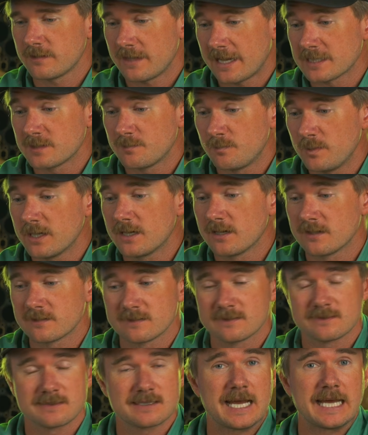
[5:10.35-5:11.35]
That's because
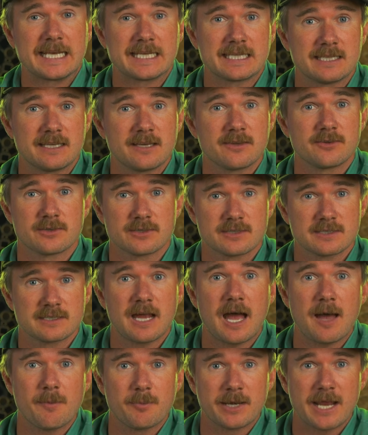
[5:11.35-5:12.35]
it's got another
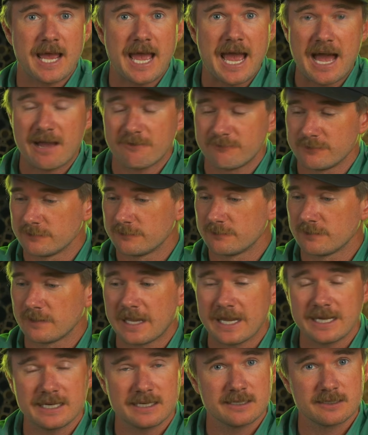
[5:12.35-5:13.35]
stop and a half of
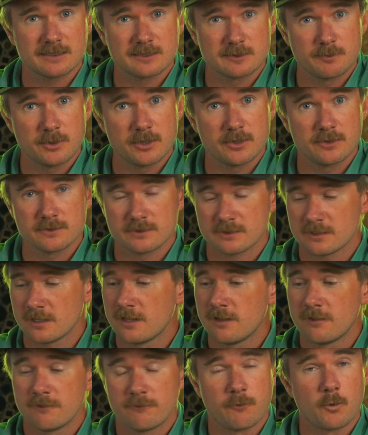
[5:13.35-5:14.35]
light exposed
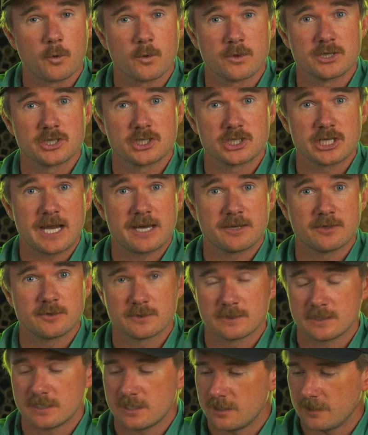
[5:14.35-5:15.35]
for the
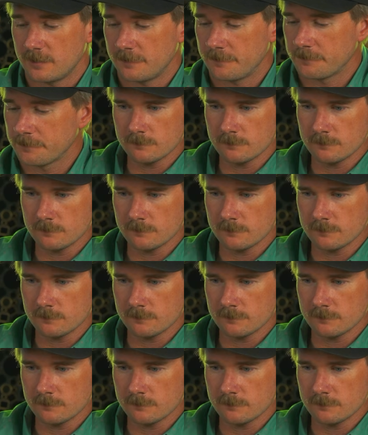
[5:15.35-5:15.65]
shadows here.